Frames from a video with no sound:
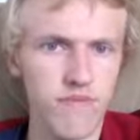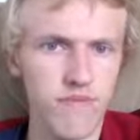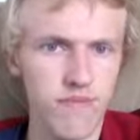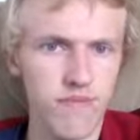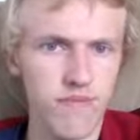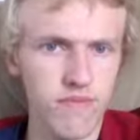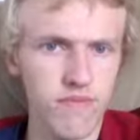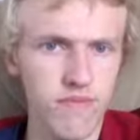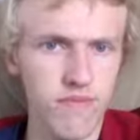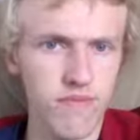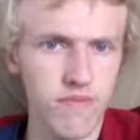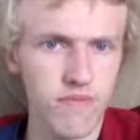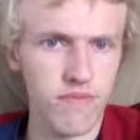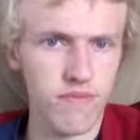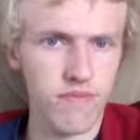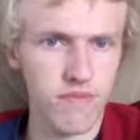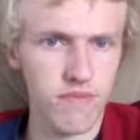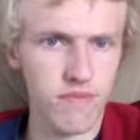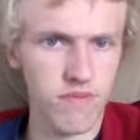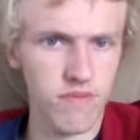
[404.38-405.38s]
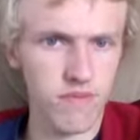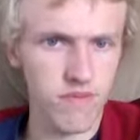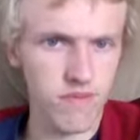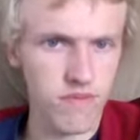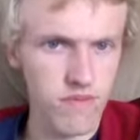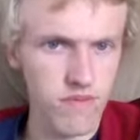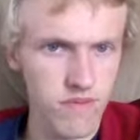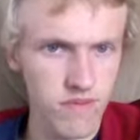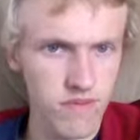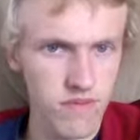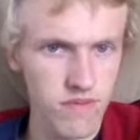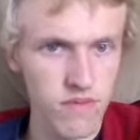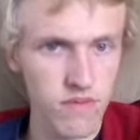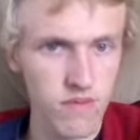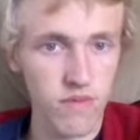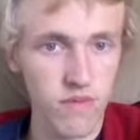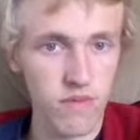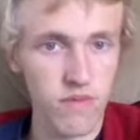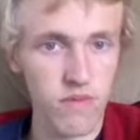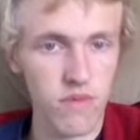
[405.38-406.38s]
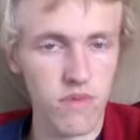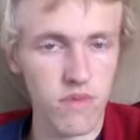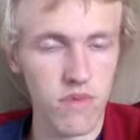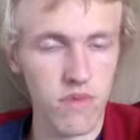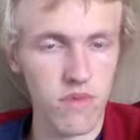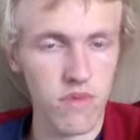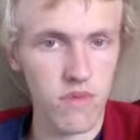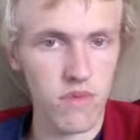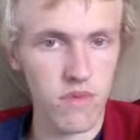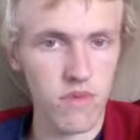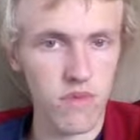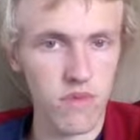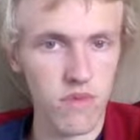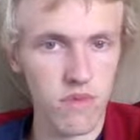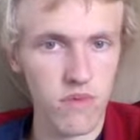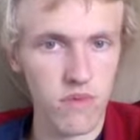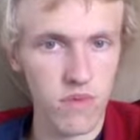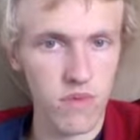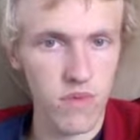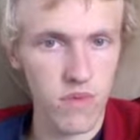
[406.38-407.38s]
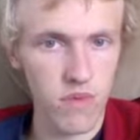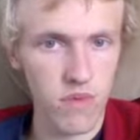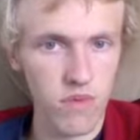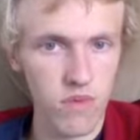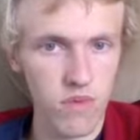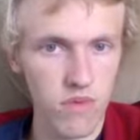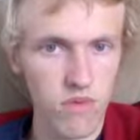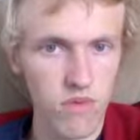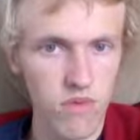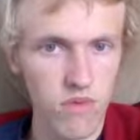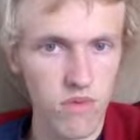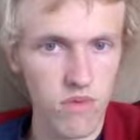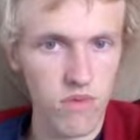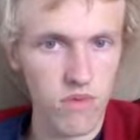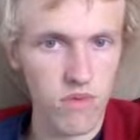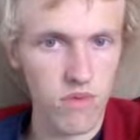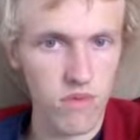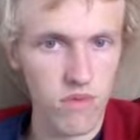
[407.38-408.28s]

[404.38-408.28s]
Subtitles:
Nothing is said.